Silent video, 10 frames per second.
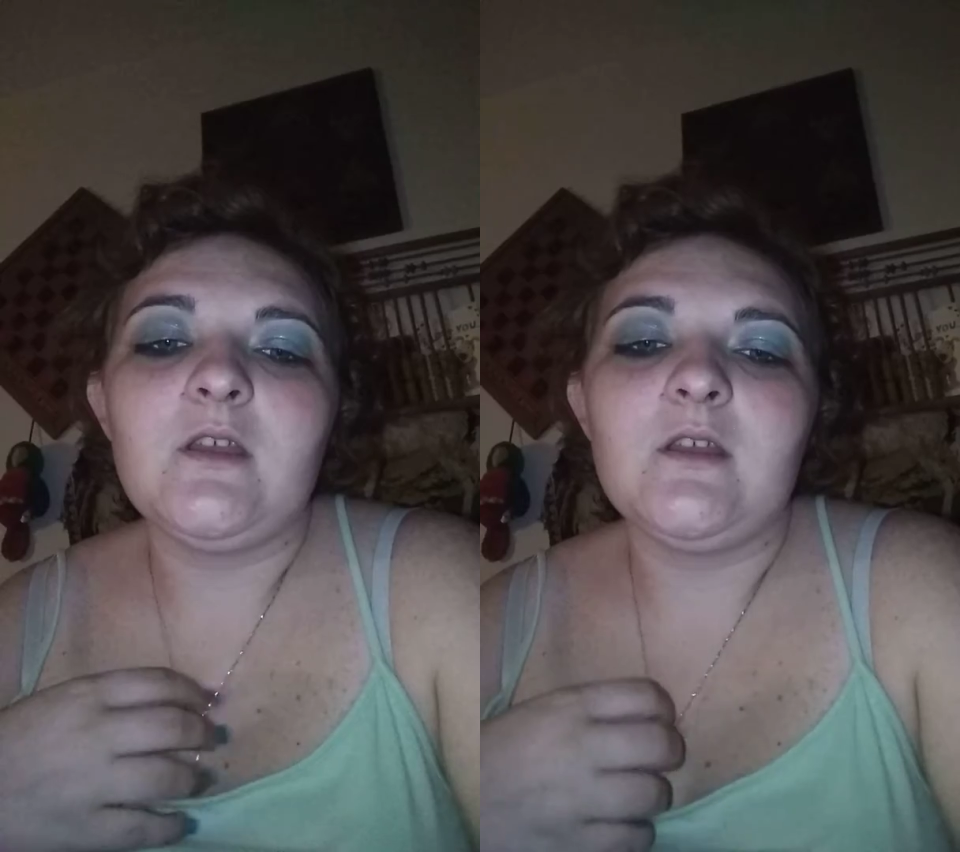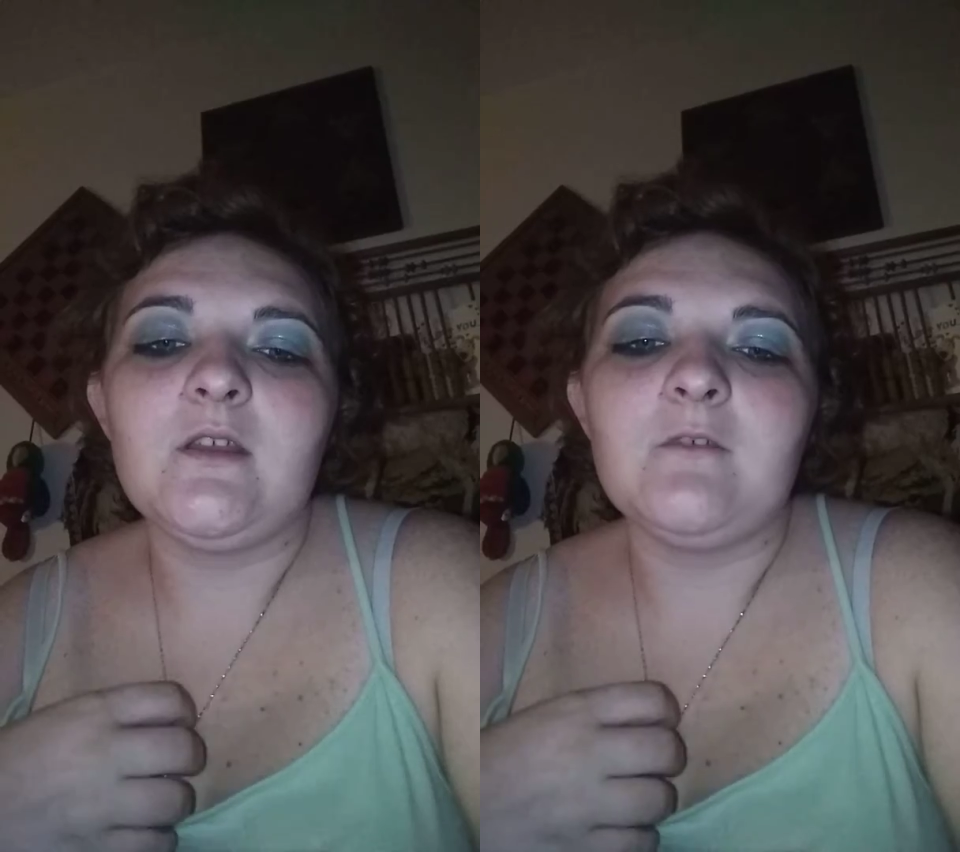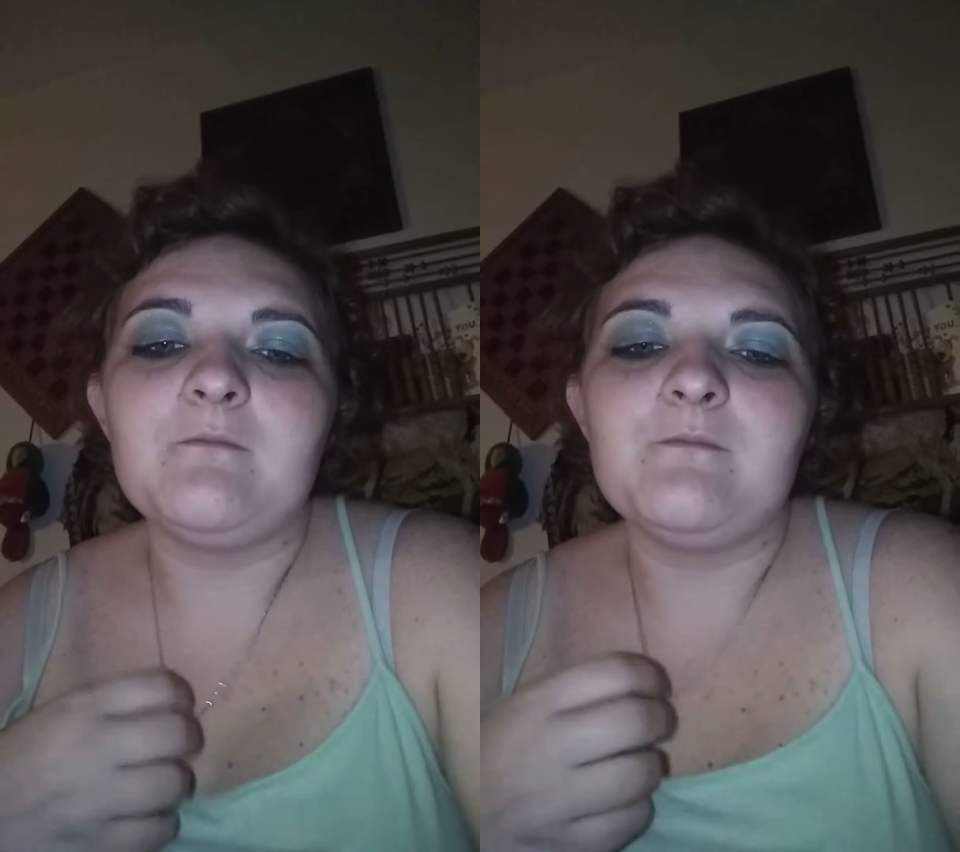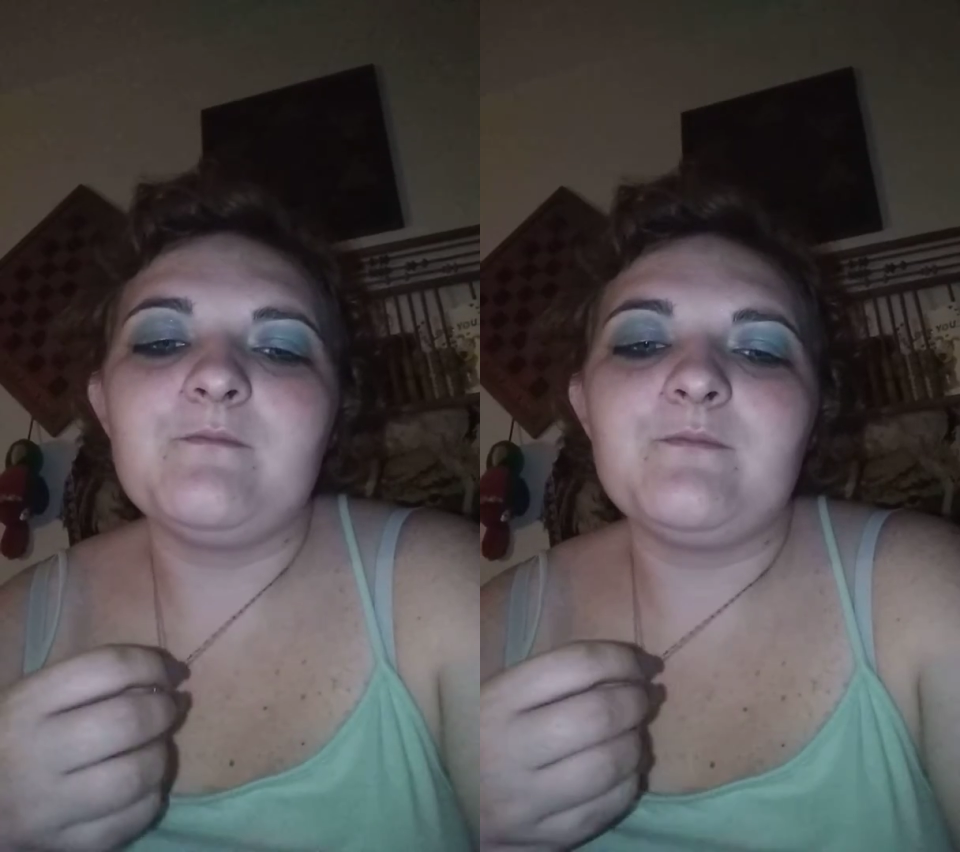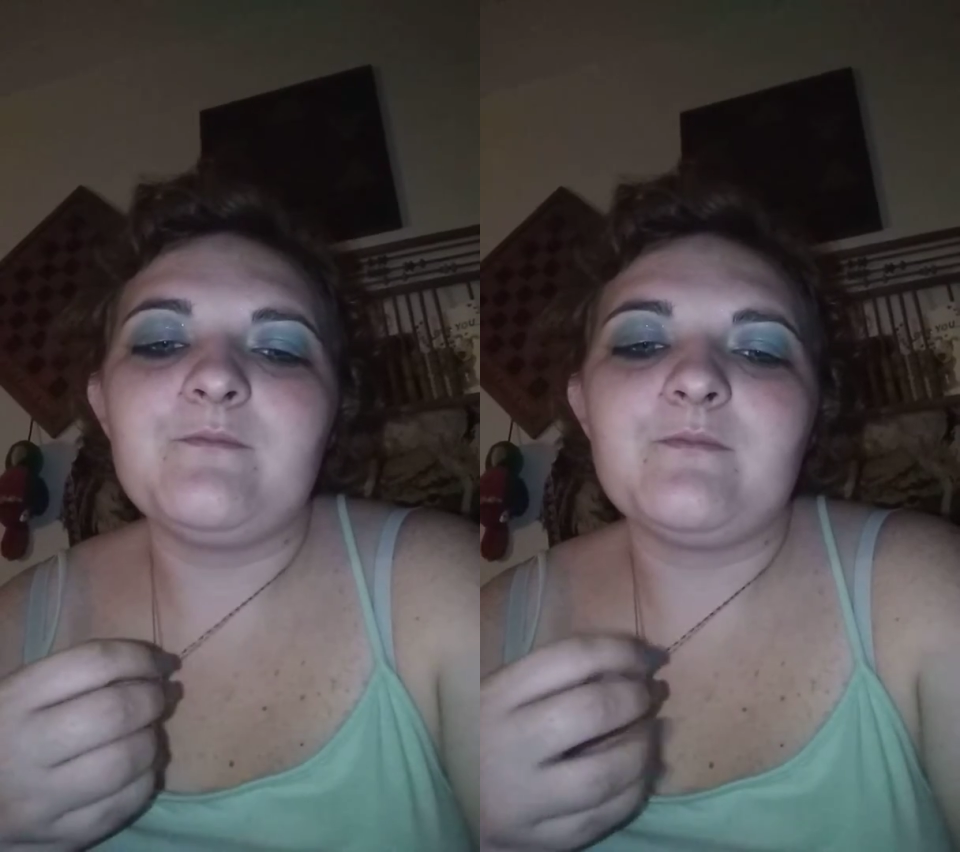Um,
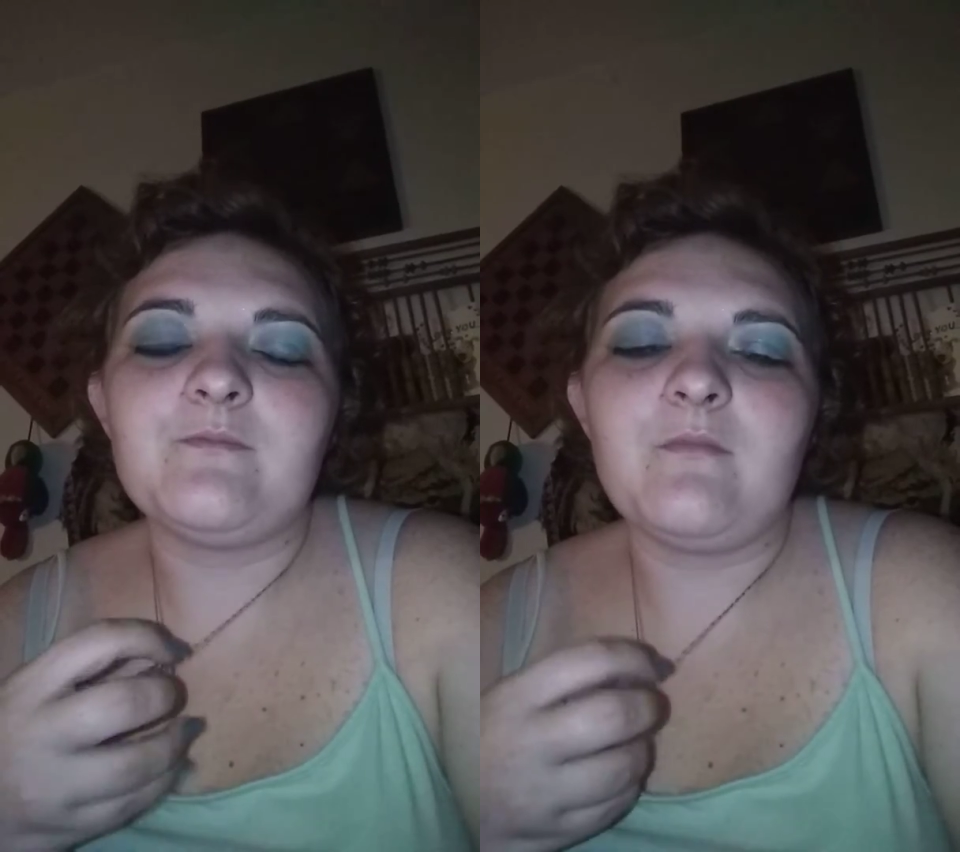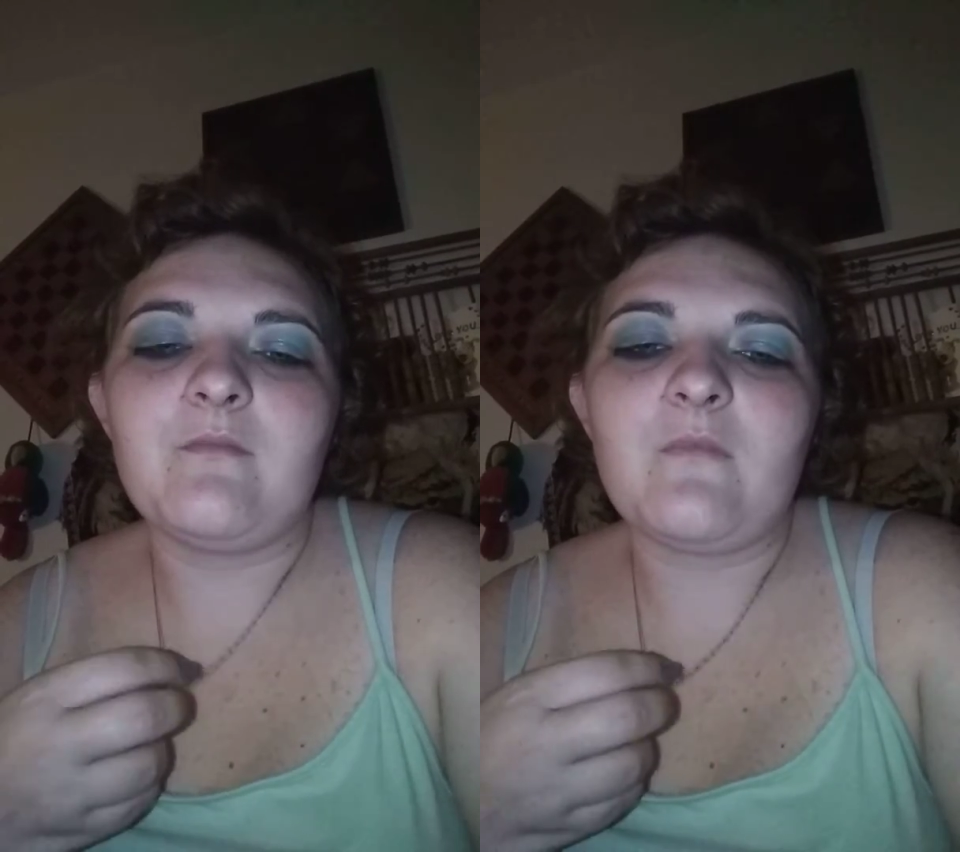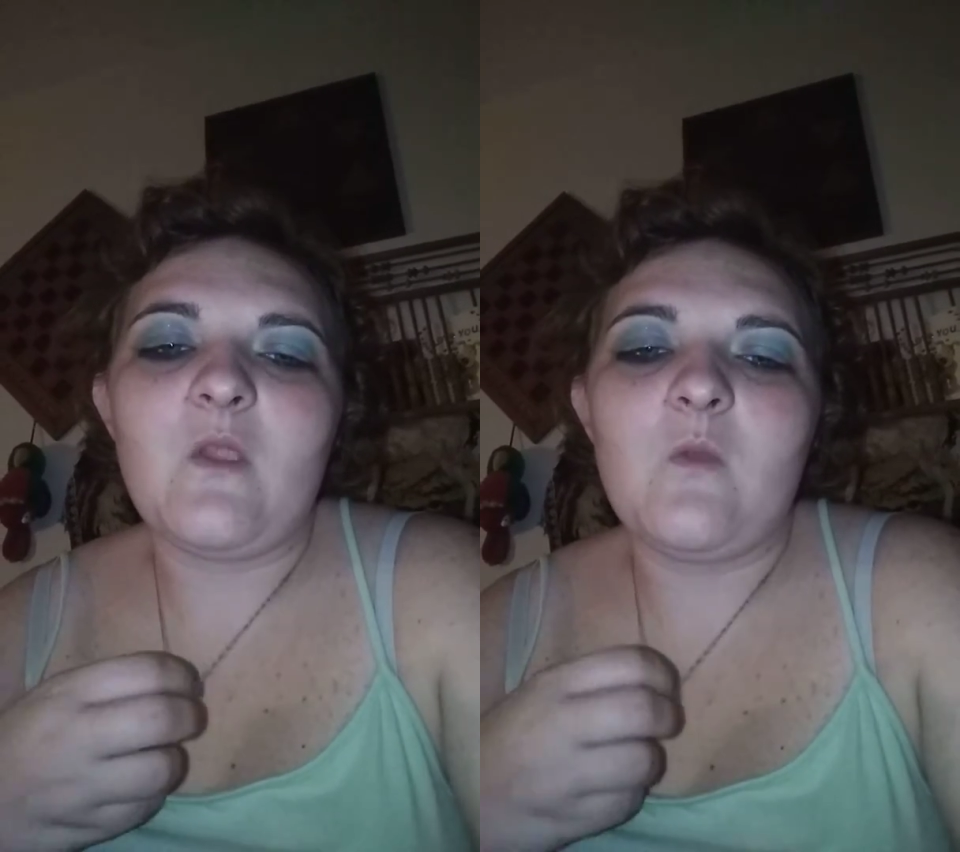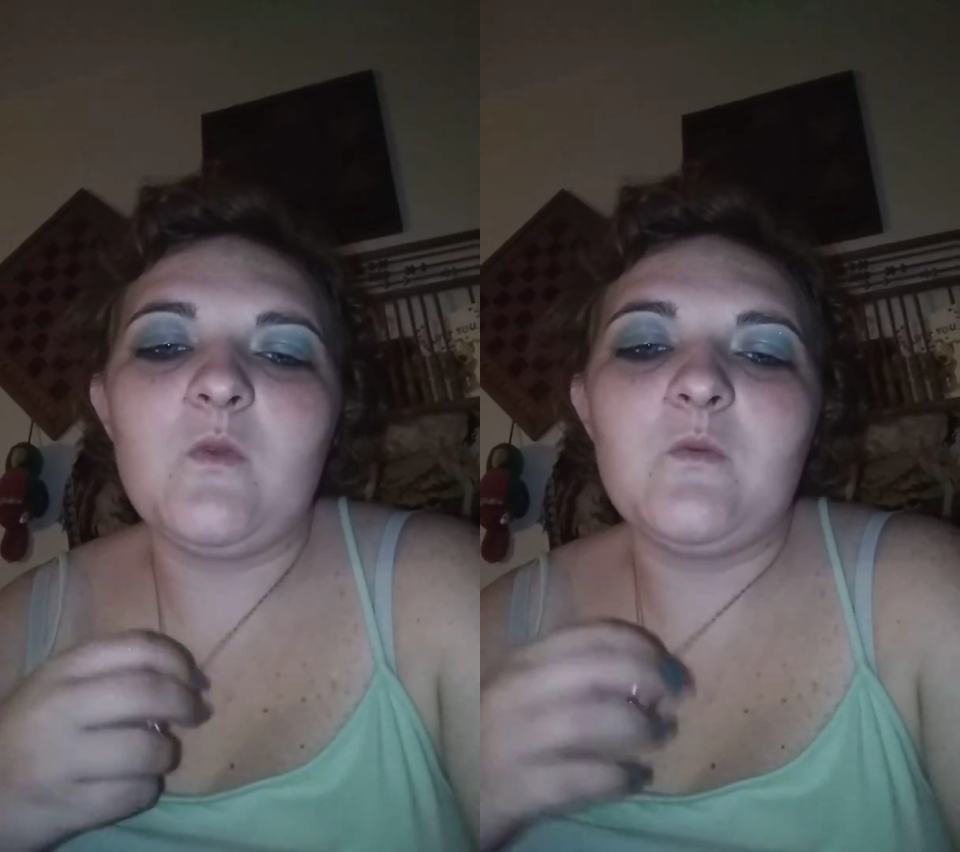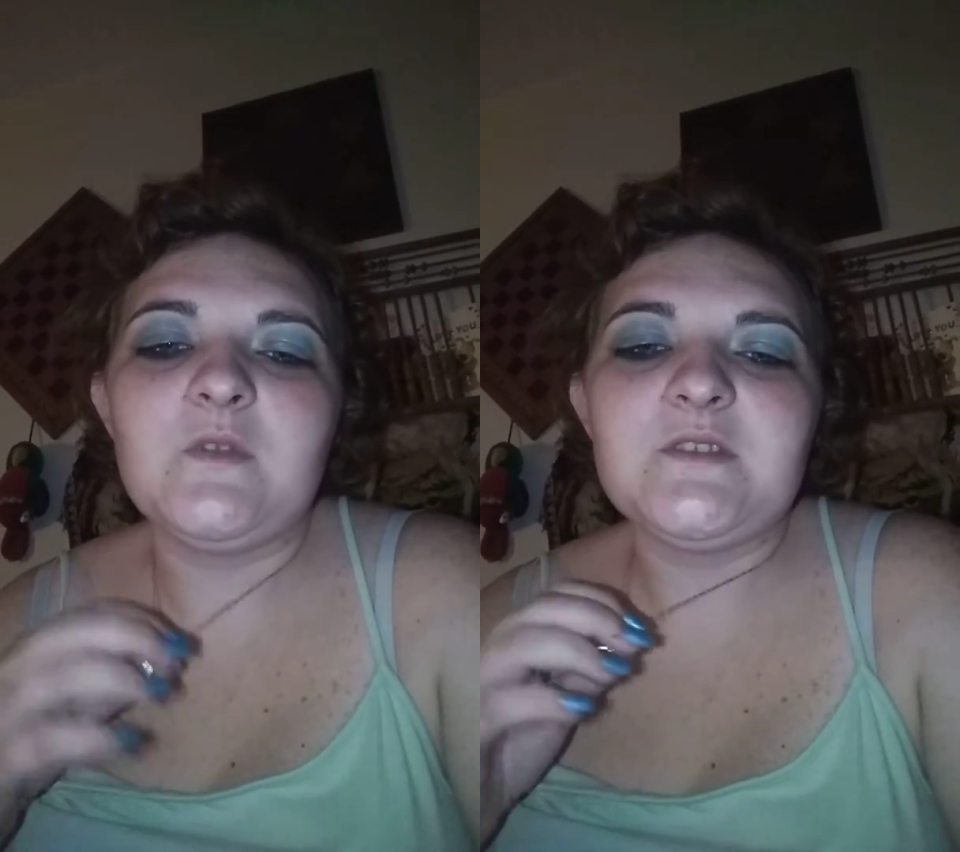
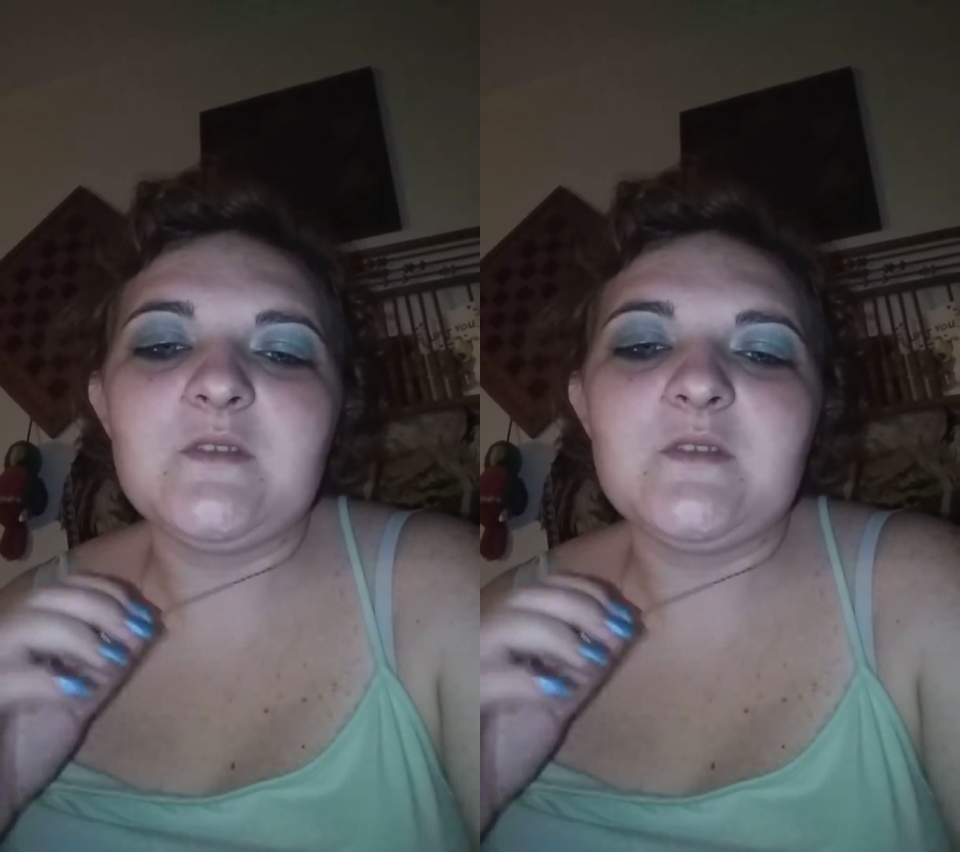we went